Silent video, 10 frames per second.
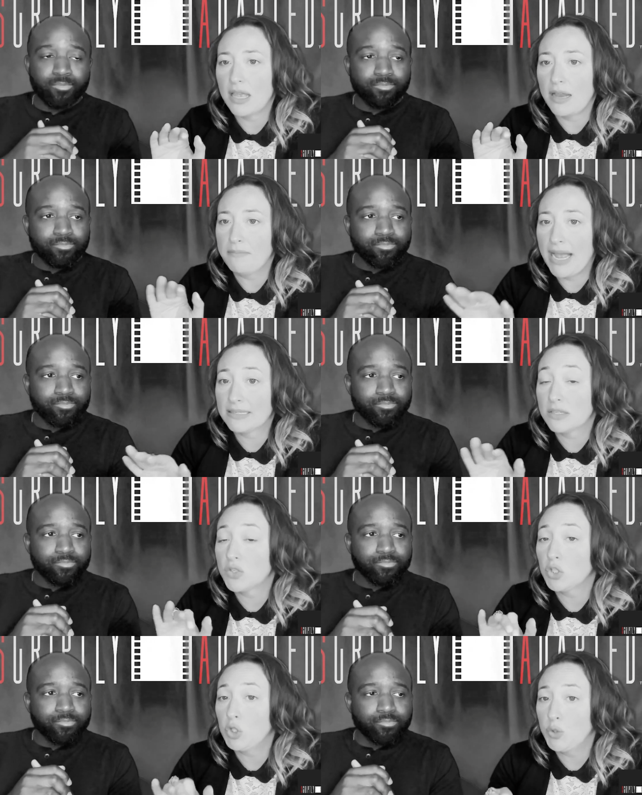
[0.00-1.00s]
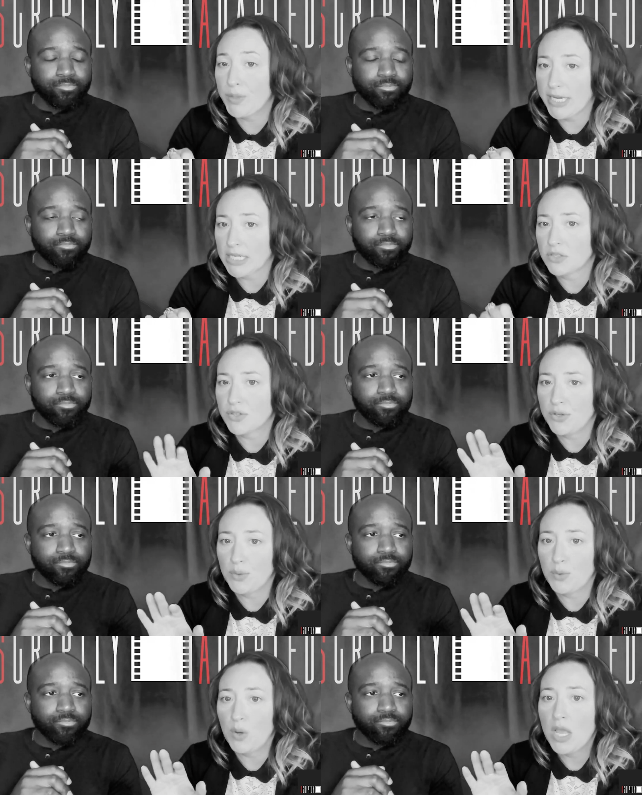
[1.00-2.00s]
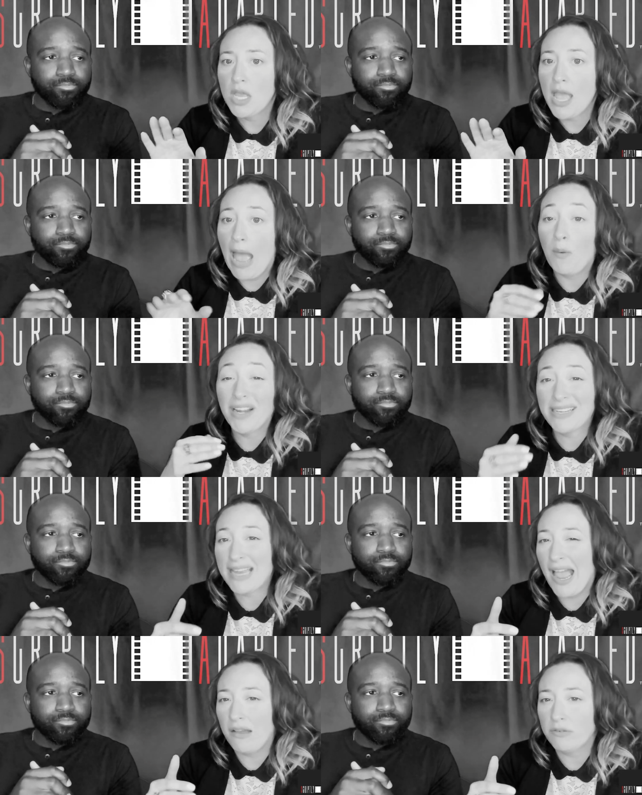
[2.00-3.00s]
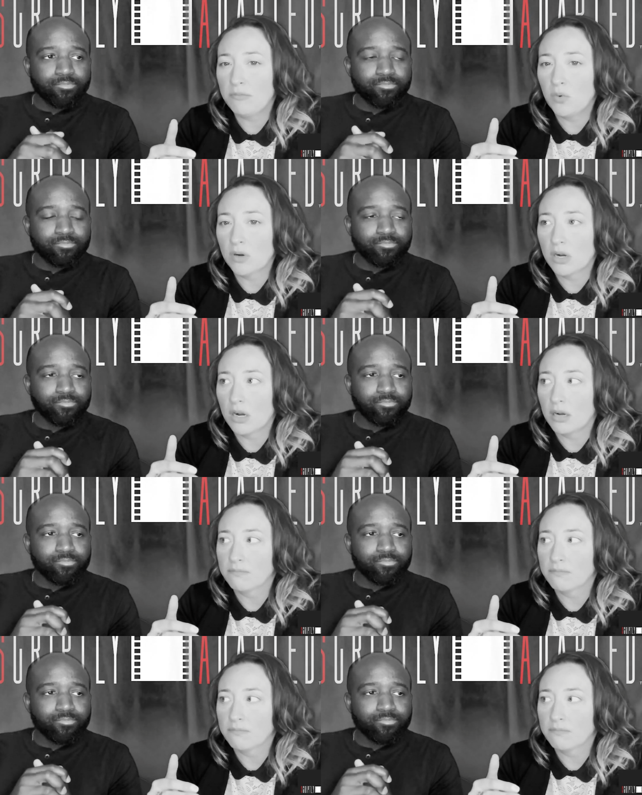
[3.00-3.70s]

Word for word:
Speaker 1: and Matsson's alluding to wanting to have a more,